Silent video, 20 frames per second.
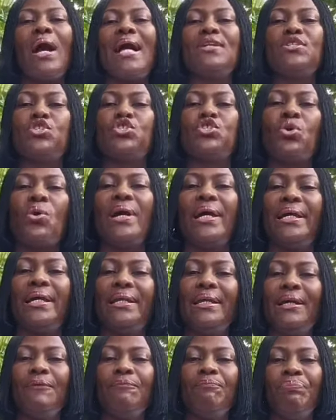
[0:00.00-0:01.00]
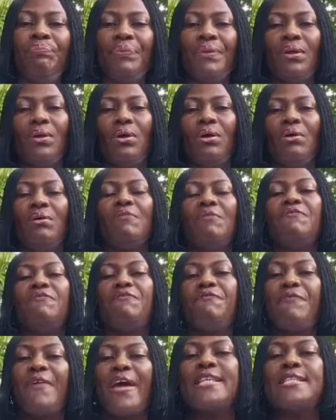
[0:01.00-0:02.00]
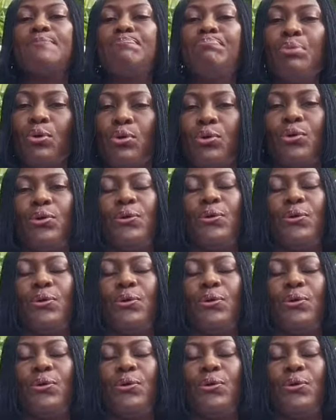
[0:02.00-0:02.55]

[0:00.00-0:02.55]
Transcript: and join Facebook,